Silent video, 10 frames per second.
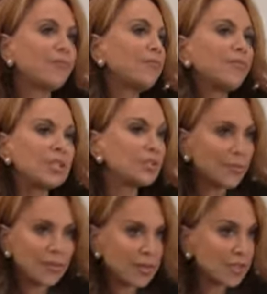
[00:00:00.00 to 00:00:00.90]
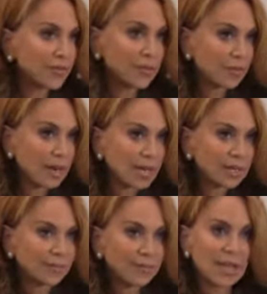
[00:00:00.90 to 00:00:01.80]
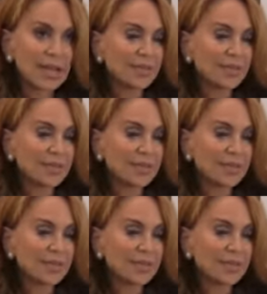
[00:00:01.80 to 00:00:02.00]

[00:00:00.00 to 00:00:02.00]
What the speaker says: fresh from the fields of Iraq and